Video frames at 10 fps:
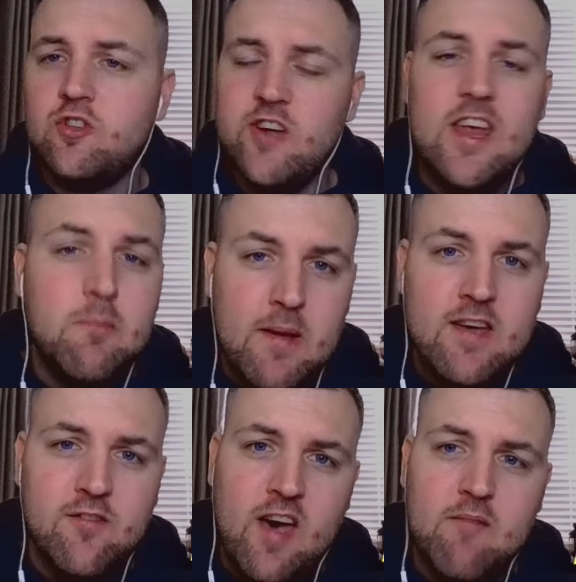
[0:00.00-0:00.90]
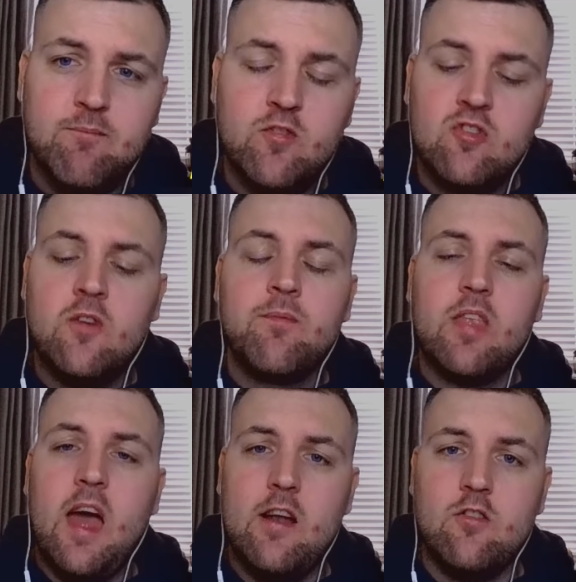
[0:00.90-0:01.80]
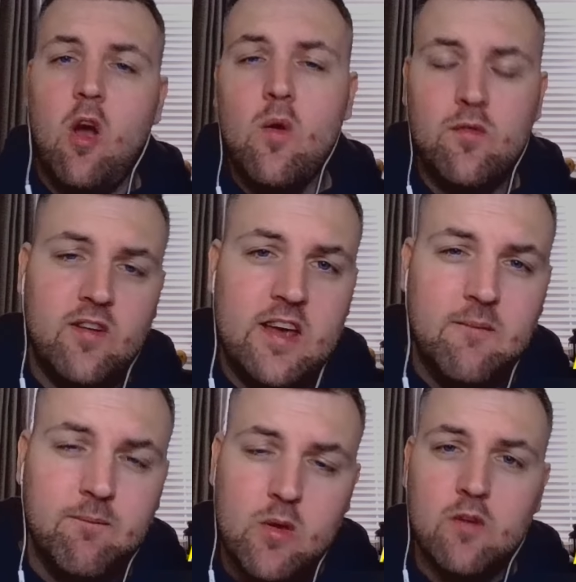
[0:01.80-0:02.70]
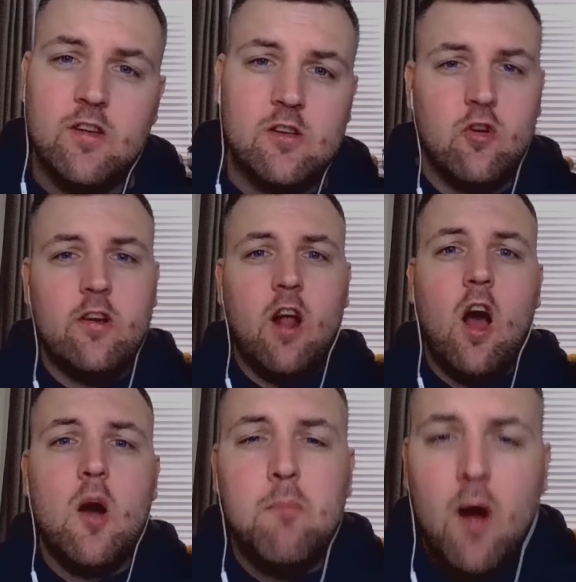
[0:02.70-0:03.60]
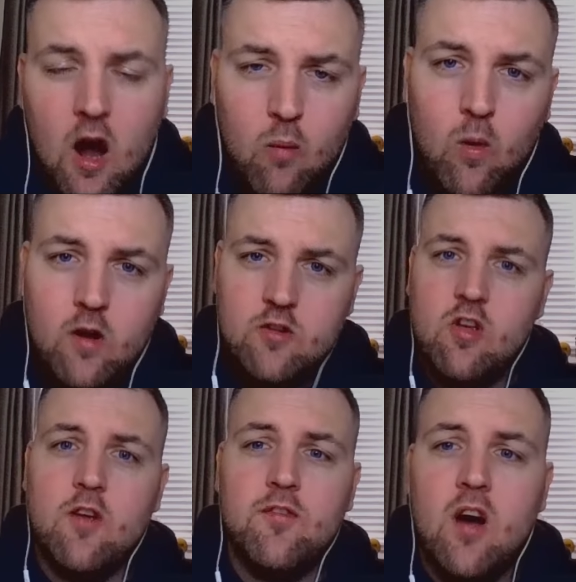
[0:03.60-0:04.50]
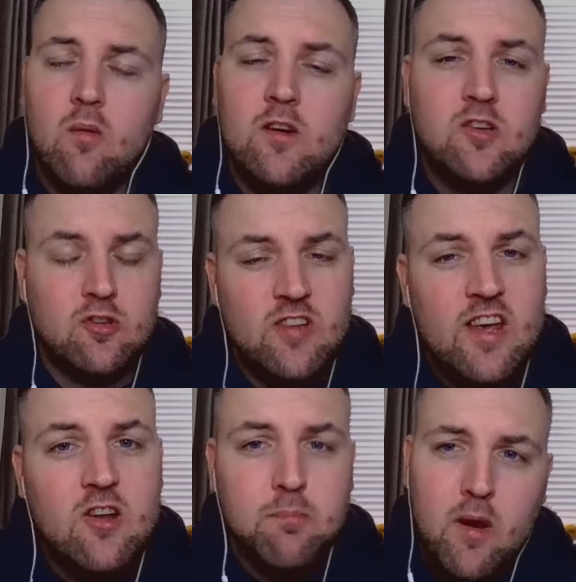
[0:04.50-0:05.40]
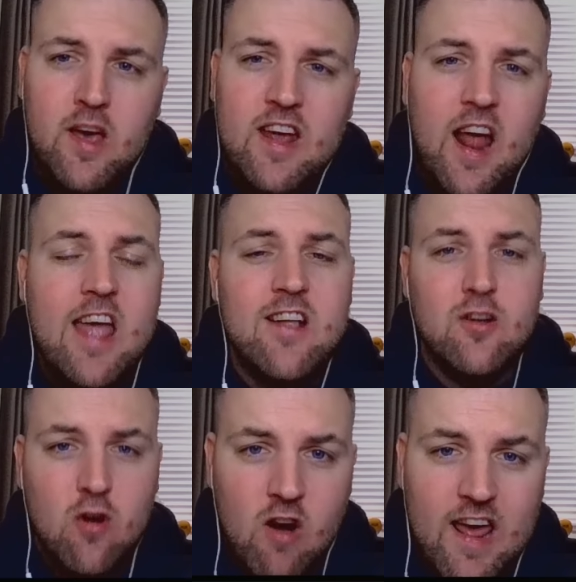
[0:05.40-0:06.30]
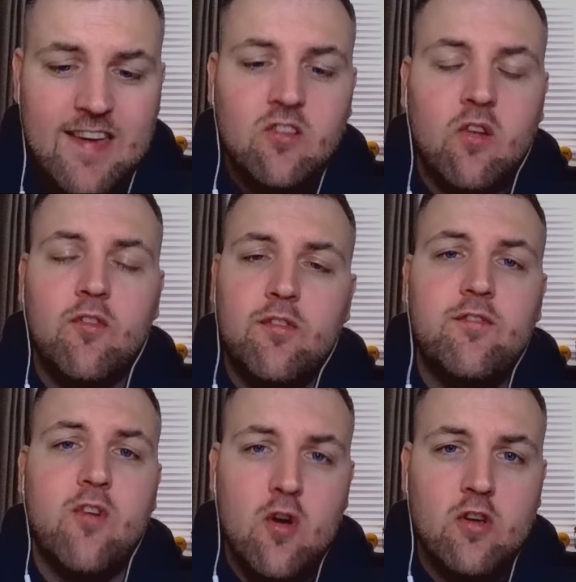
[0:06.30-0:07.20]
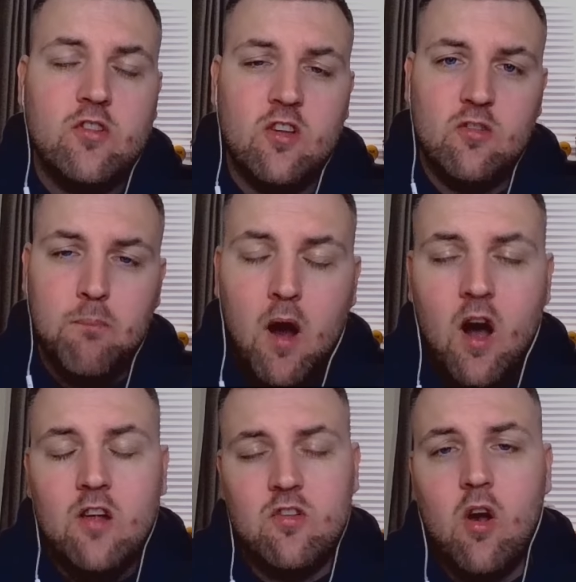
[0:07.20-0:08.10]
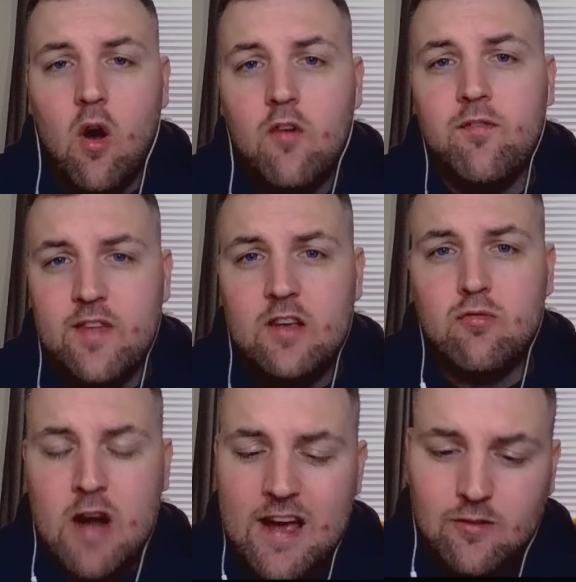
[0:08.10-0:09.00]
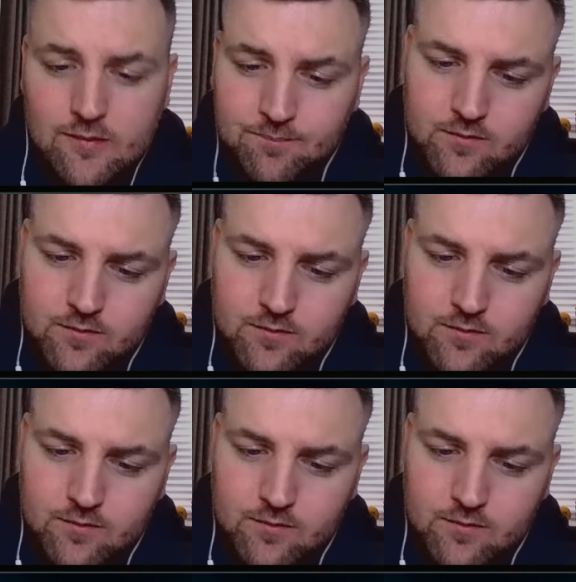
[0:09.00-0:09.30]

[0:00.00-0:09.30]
G P event, and hopefully you've enjoyed our part one so far, which has seen us put in a great first part of this round.